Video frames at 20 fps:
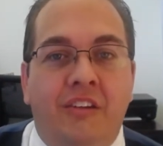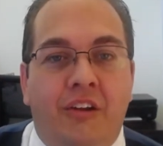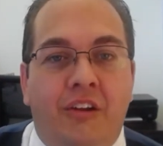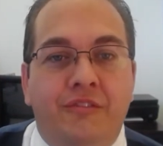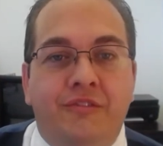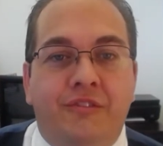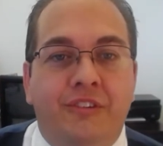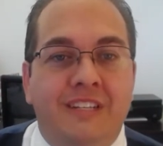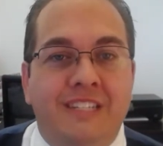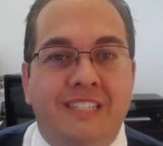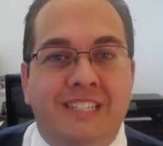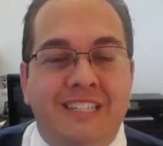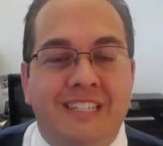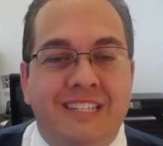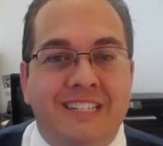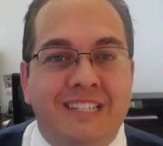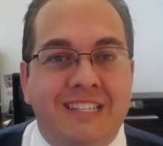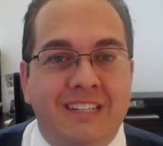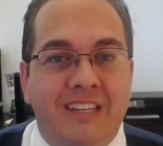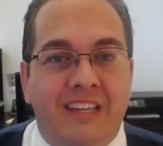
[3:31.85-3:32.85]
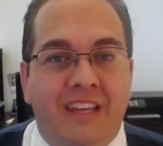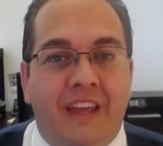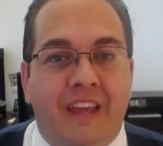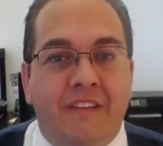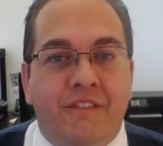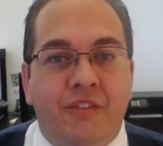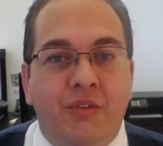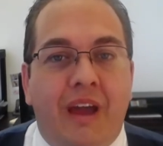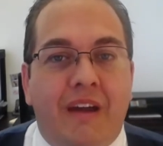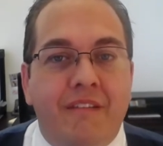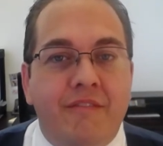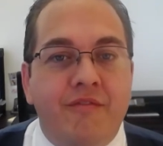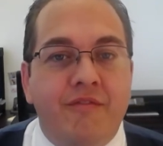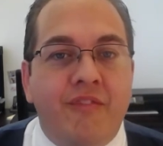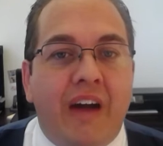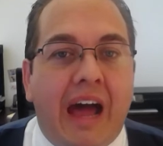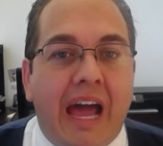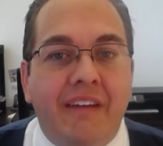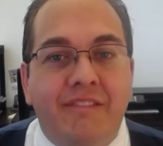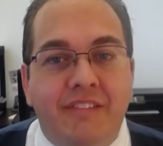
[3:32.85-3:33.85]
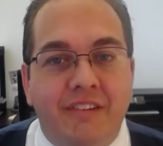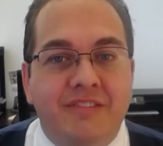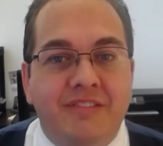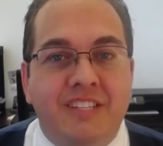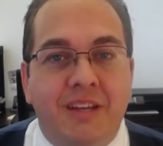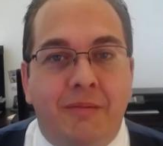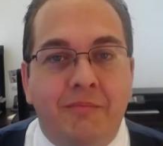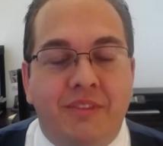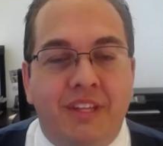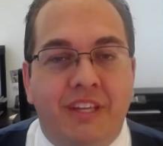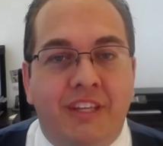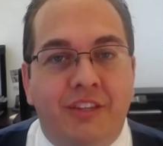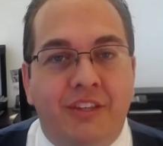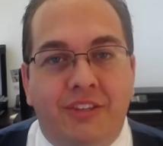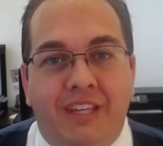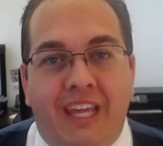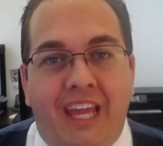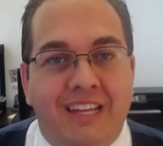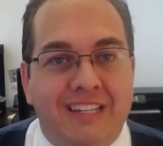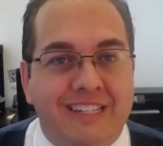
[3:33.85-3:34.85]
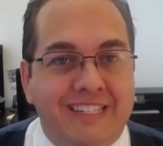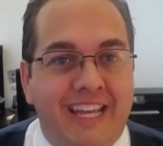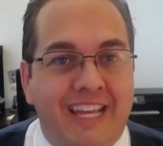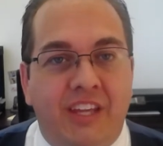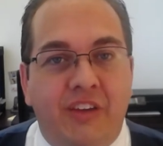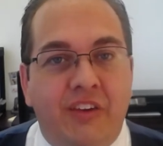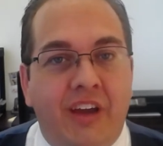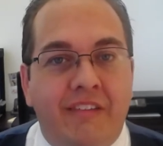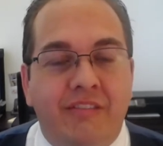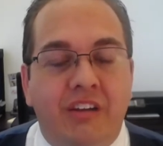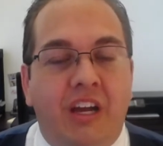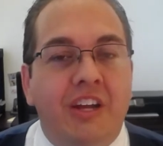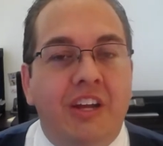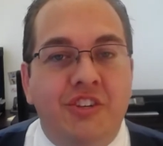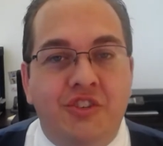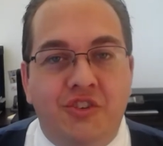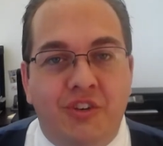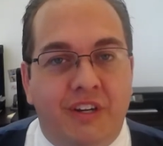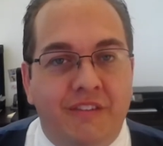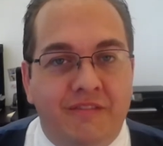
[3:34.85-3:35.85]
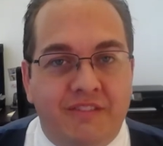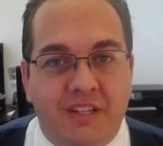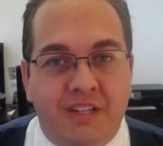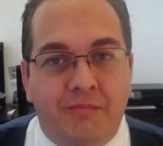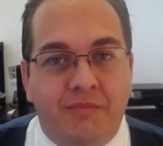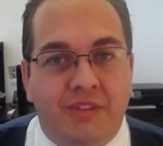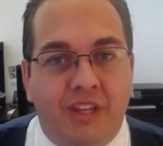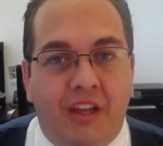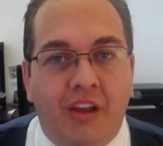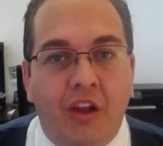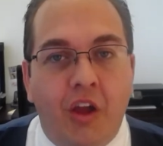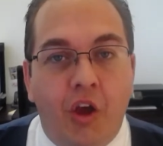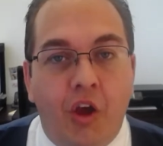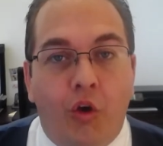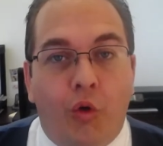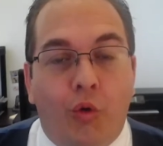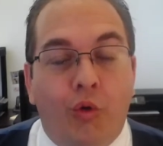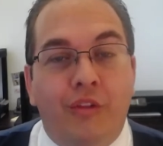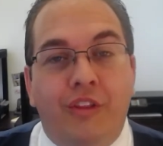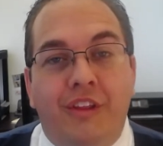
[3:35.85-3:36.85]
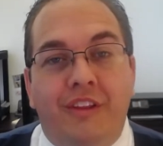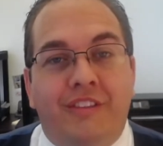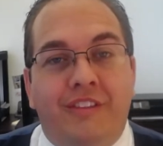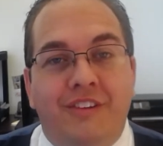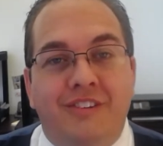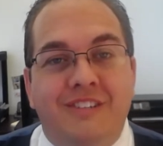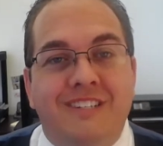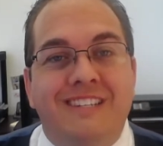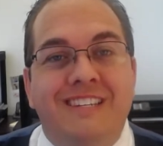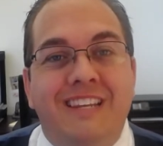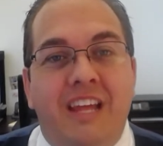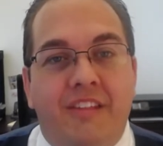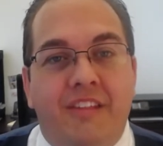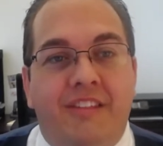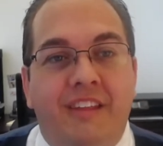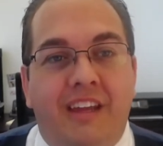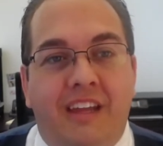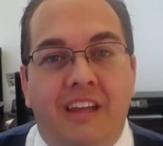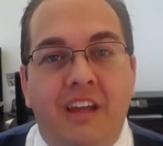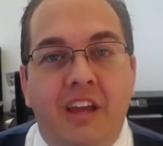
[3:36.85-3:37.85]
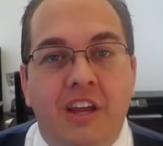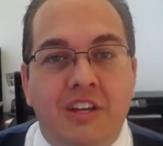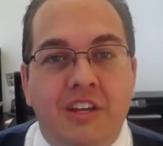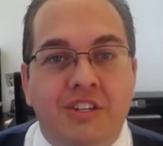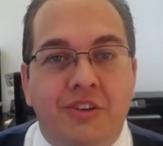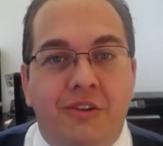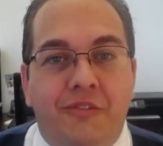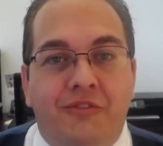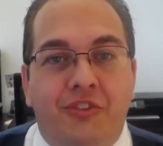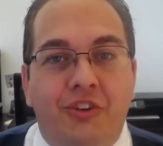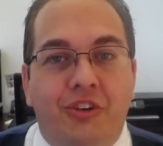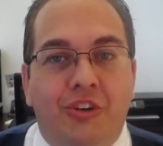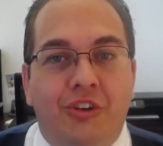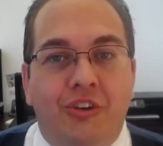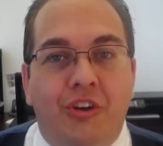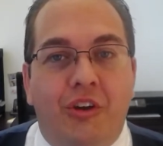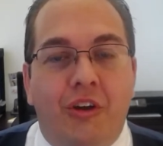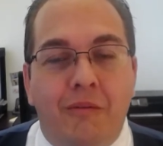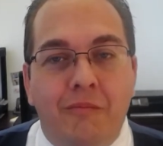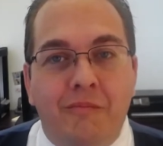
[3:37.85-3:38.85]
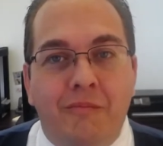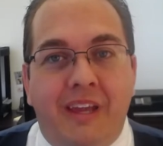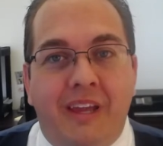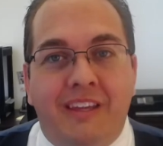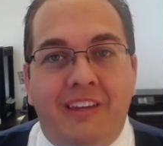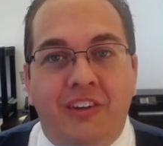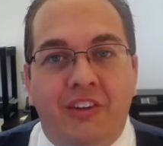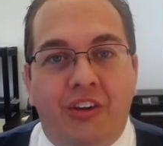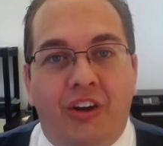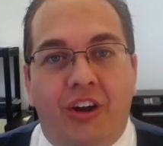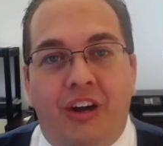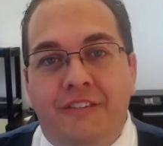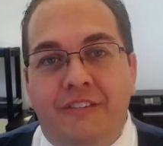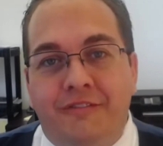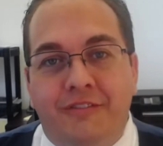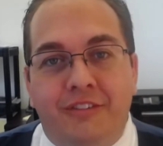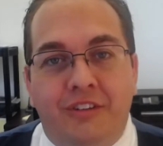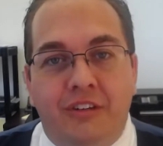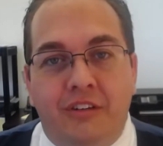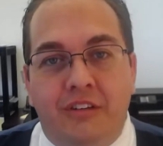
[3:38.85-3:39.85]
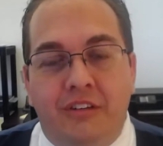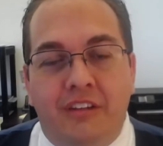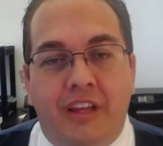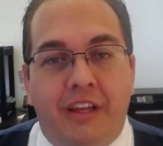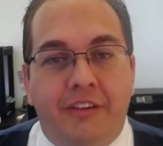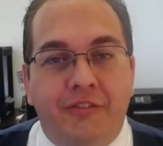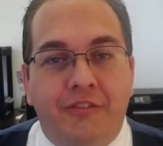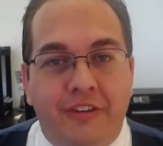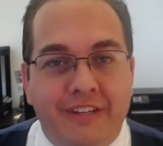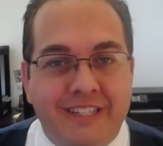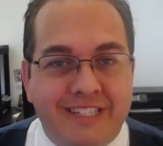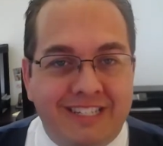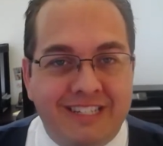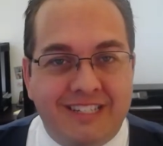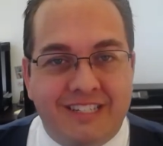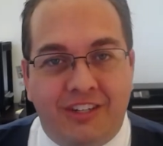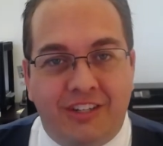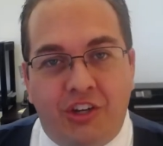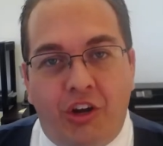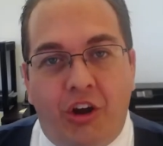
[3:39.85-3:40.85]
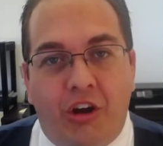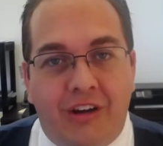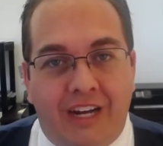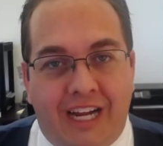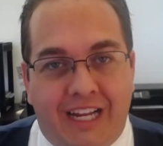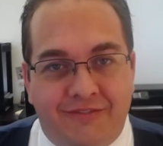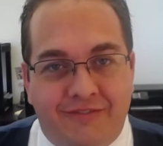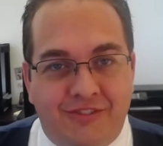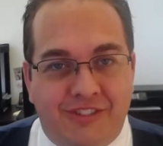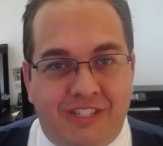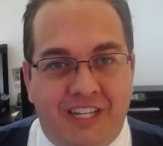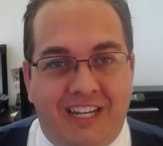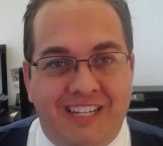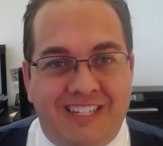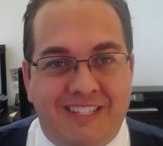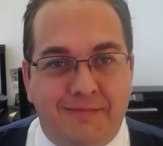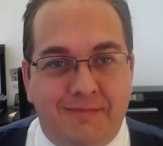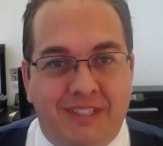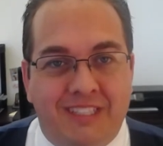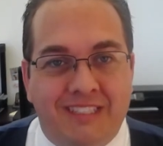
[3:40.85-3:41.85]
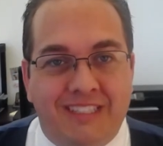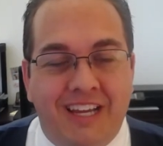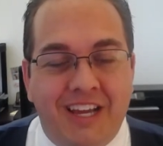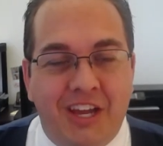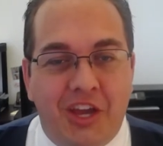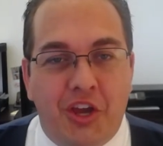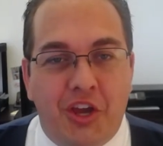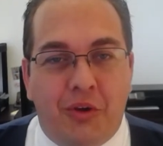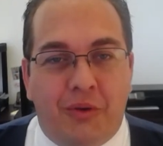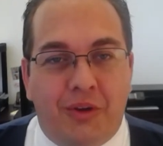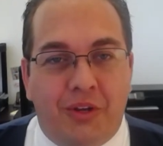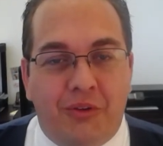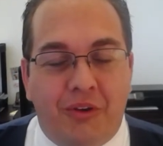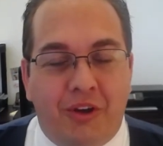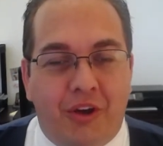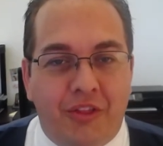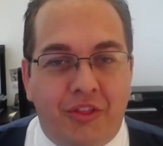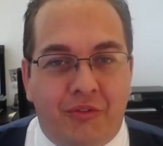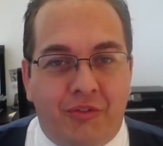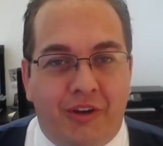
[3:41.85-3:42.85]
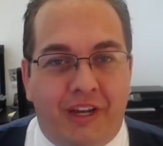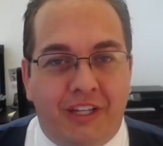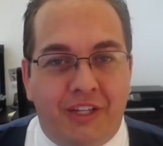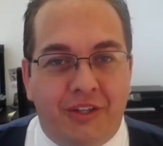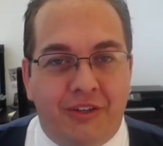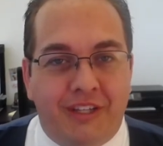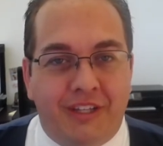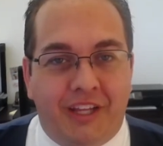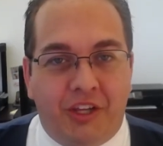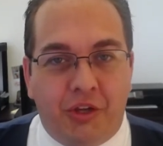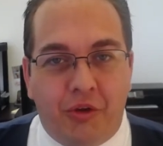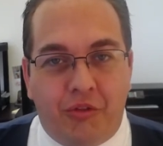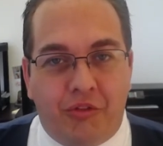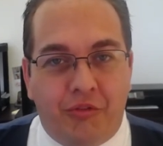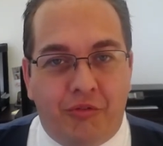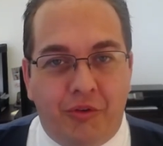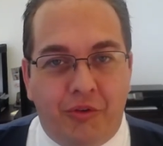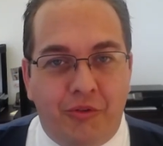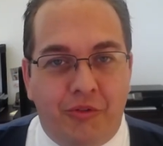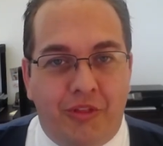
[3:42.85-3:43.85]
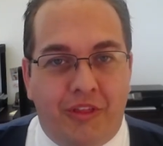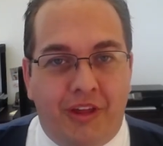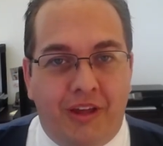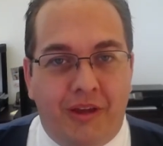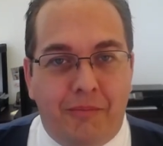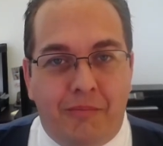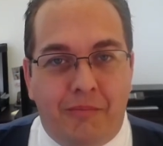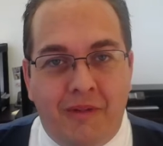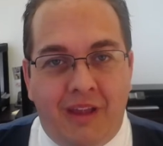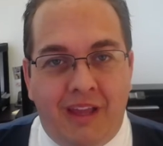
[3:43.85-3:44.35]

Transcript: for instance, if you have 5 of something, you can't say you have 100 of something, or that there's nothing. So if you're making an offer, like for instance, a car advertisement, when you hear on the radio and they go through the